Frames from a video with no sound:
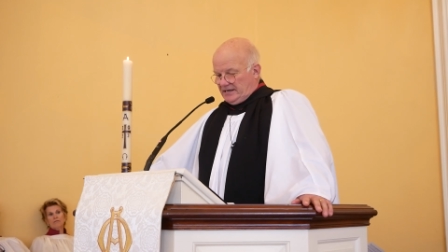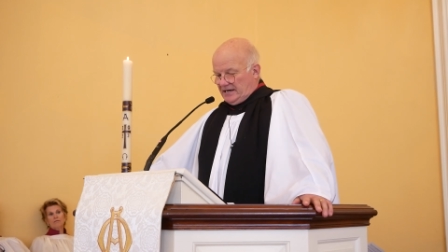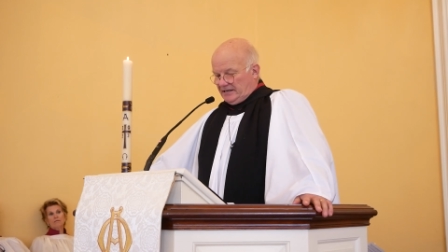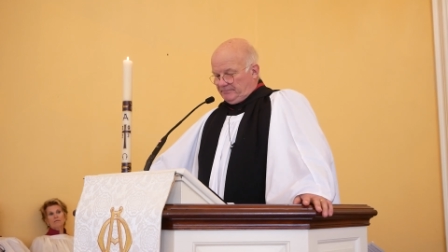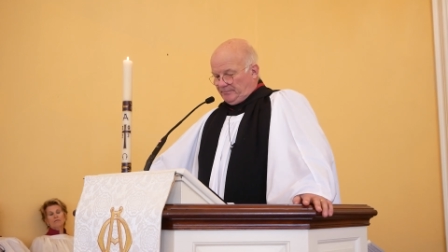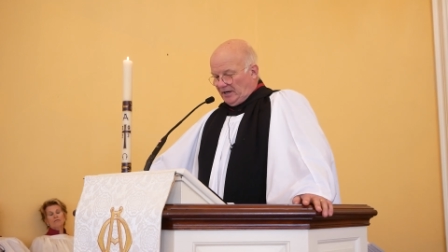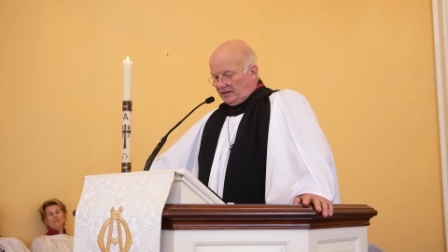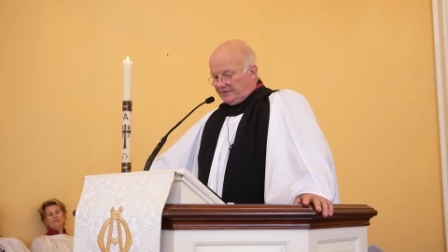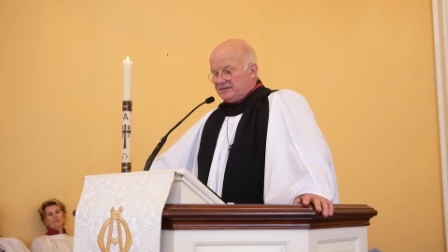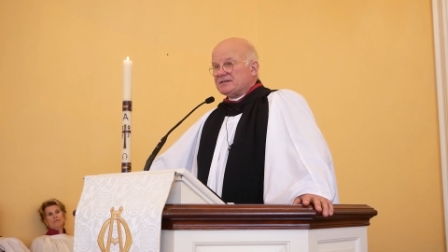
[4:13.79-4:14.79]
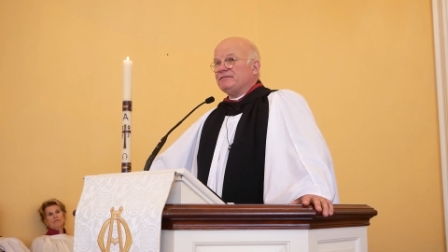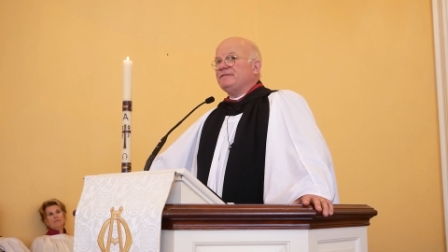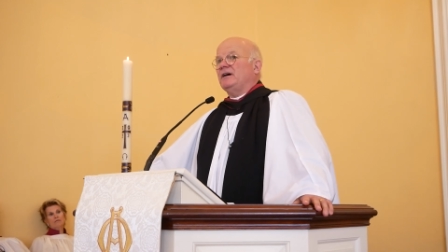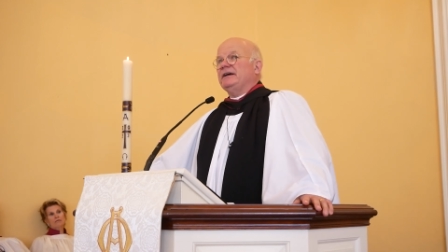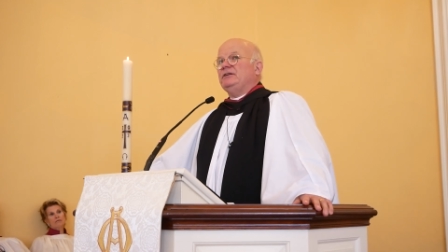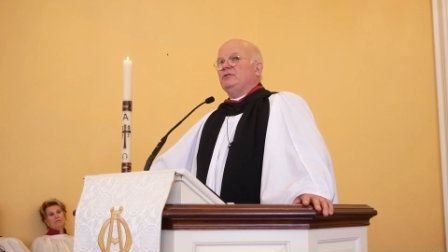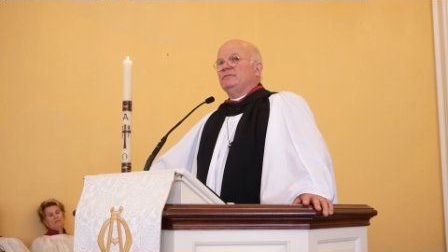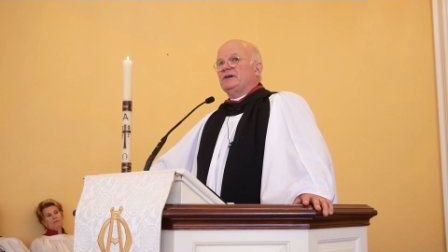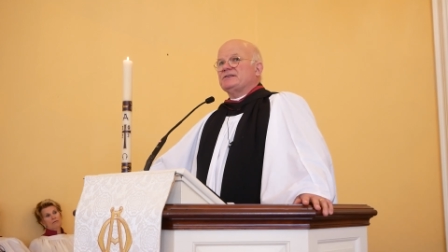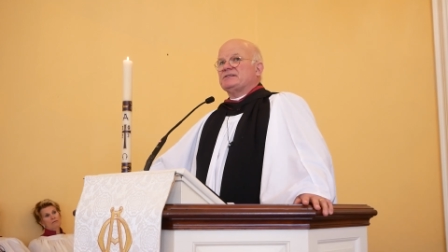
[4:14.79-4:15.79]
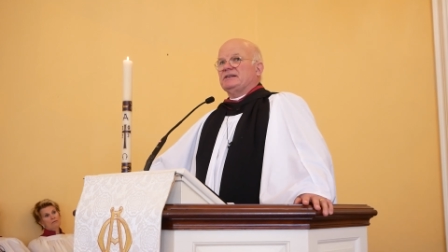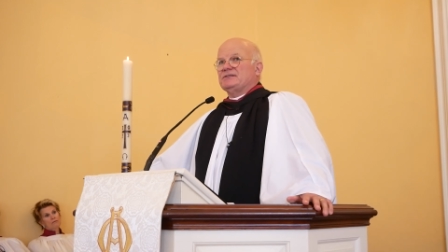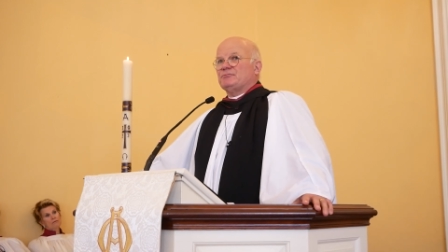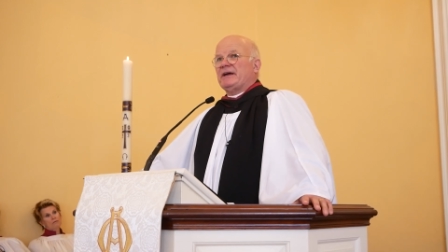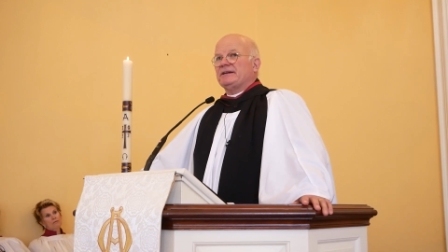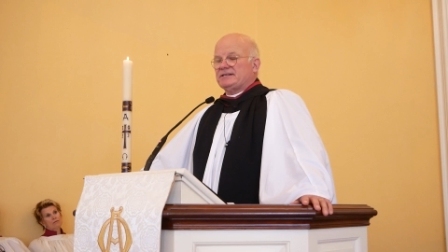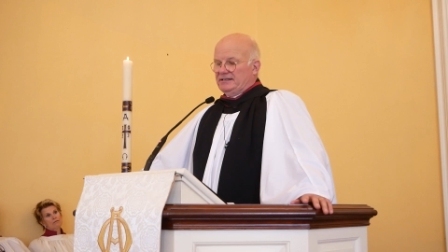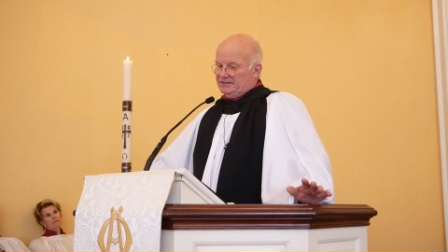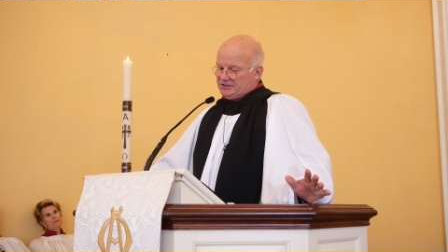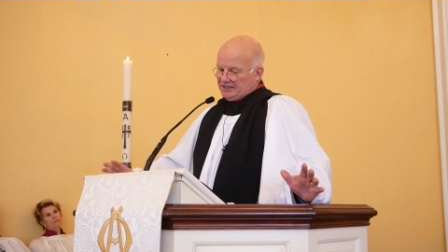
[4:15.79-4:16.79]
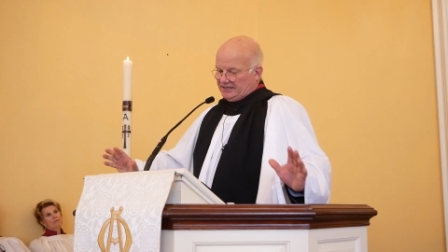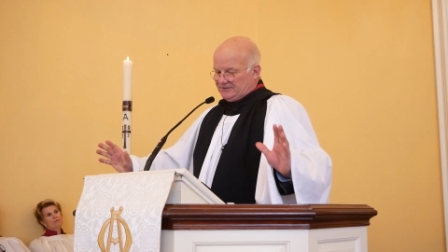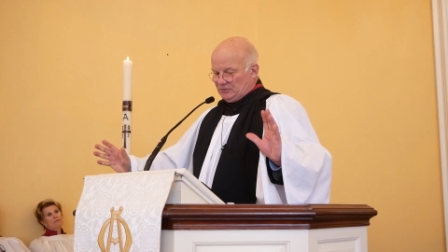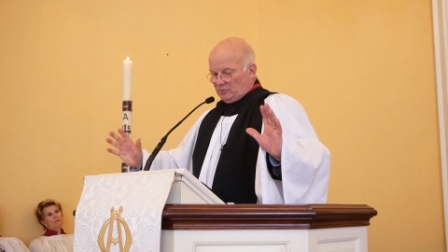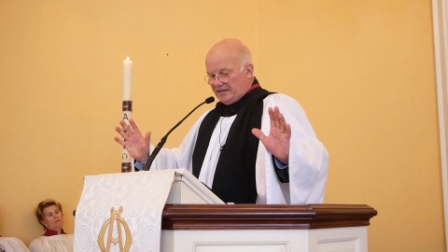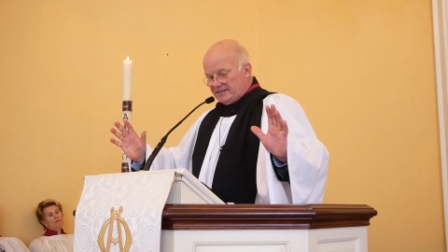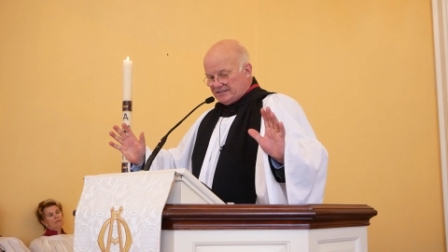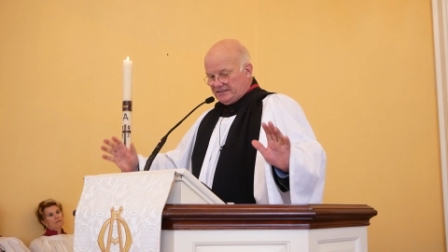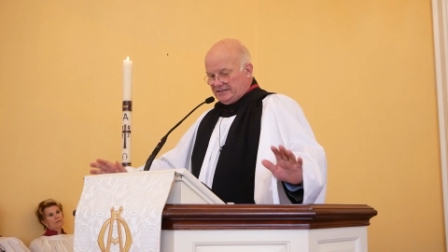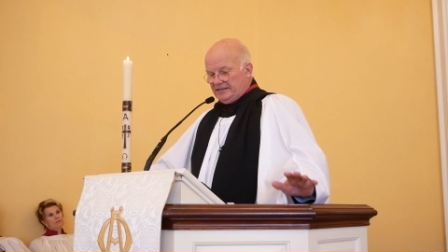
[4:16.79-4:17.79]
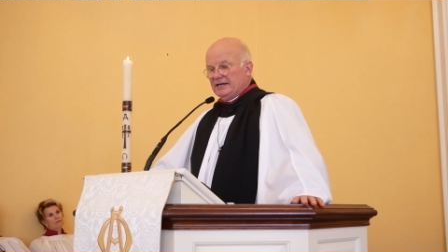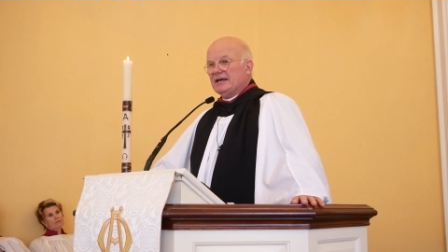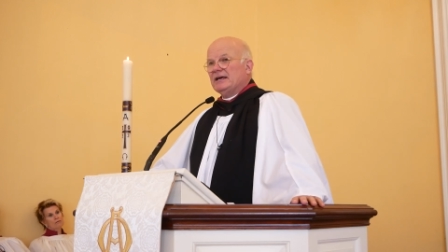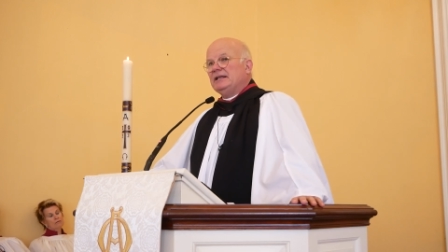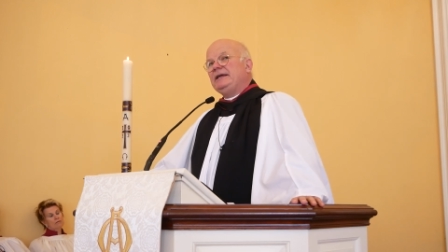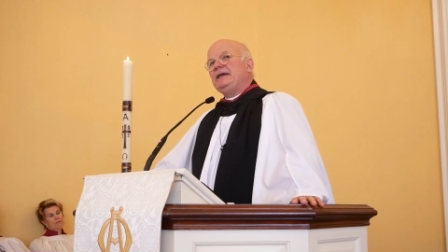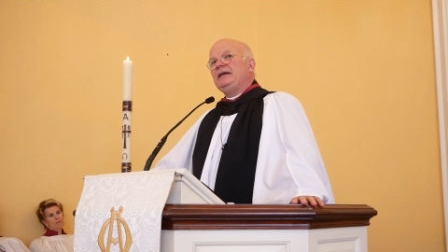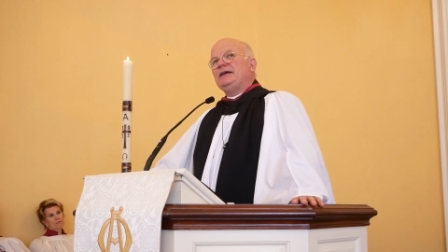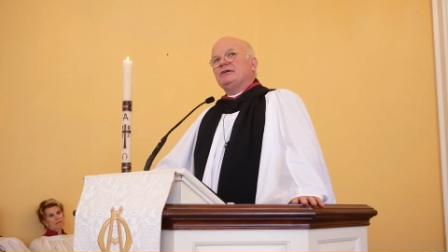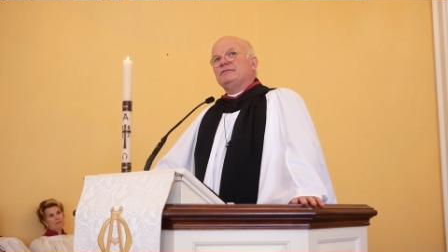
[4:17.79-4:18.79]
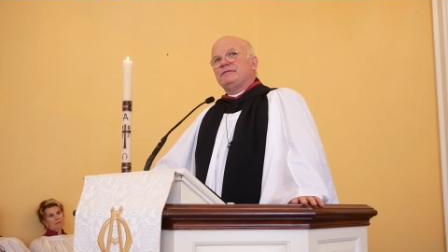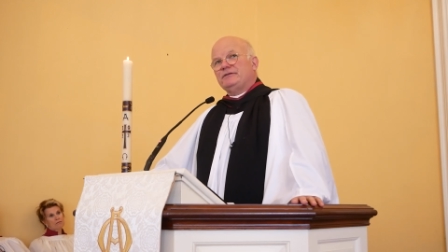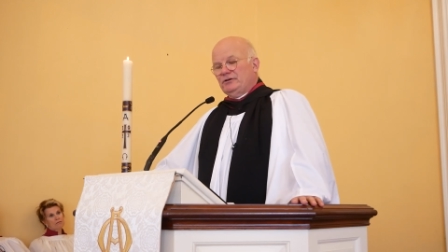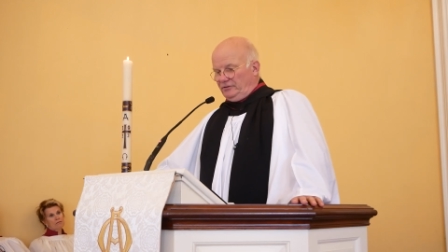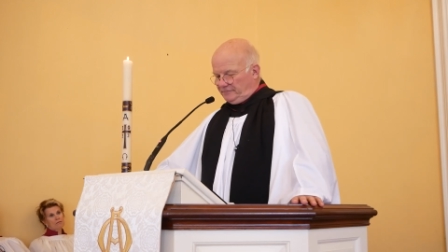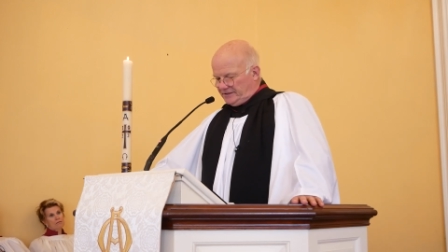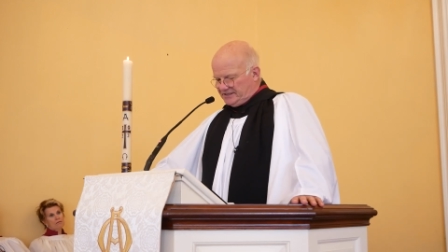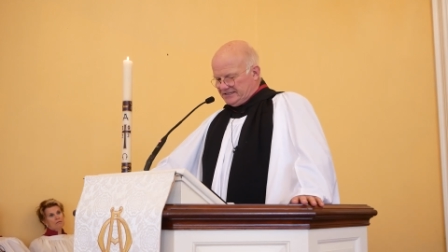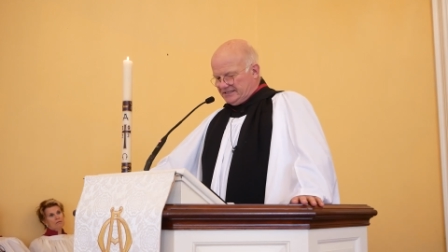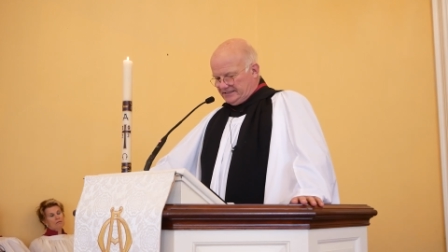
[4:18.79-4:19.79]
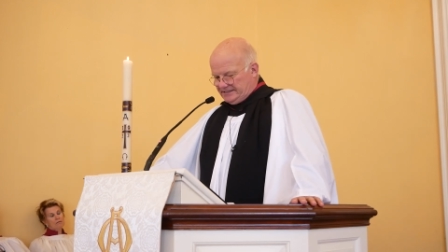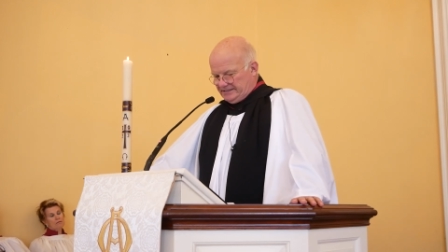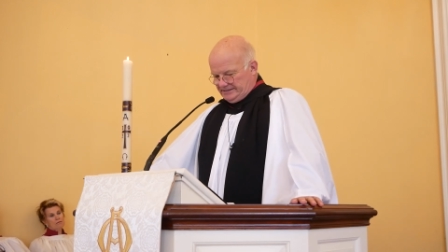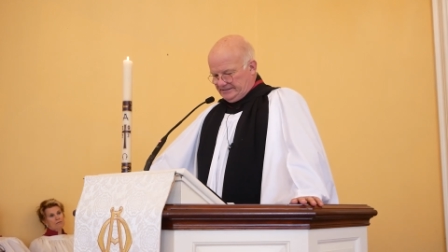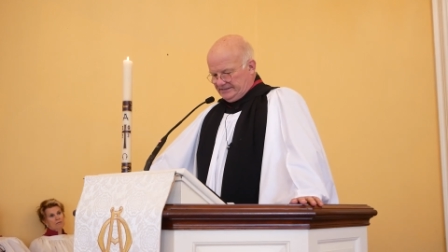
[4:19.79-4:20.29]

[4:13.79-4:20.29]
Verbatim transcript: And Bath is a fine university. It's ranked either sixth or eighth in the League of Universities.